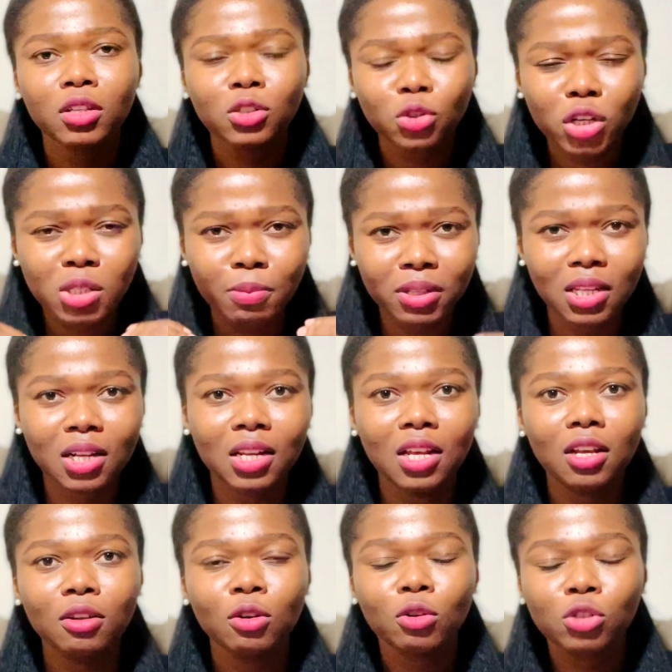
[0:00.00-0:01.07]
Just
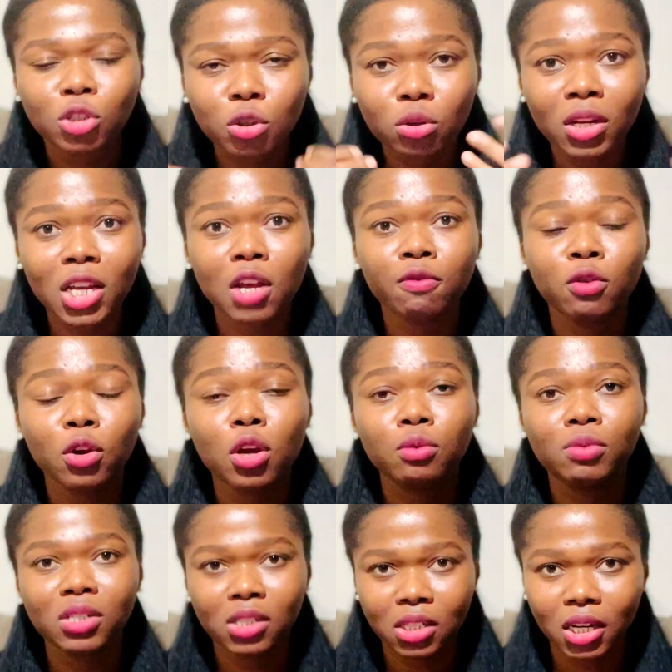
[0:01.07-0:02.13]
basically show that you've done your
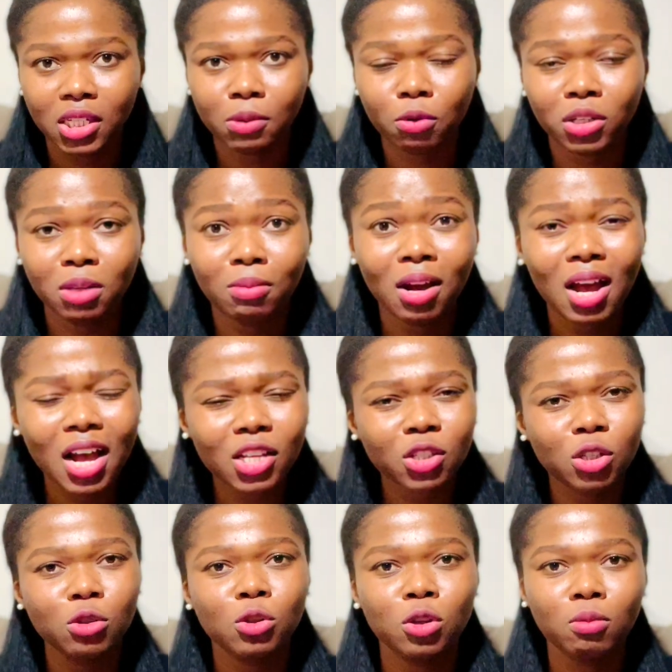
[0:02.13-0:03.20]
research, because they might ask
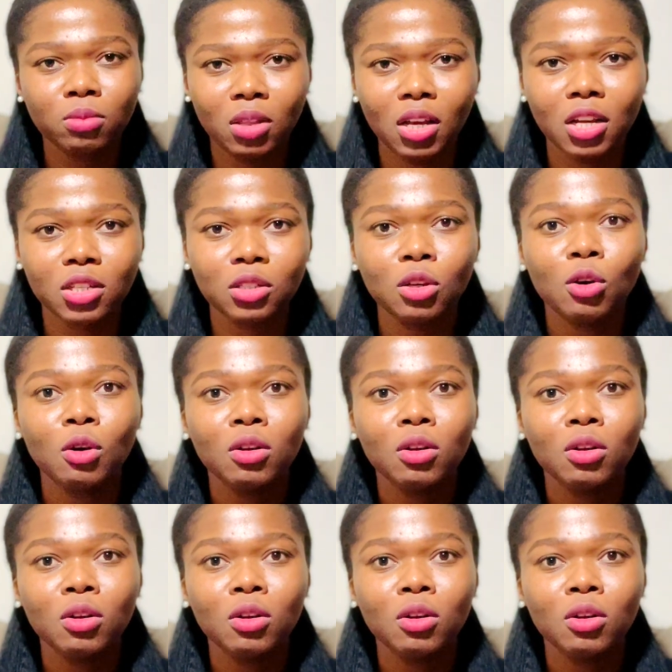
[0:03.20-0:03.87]
you some things.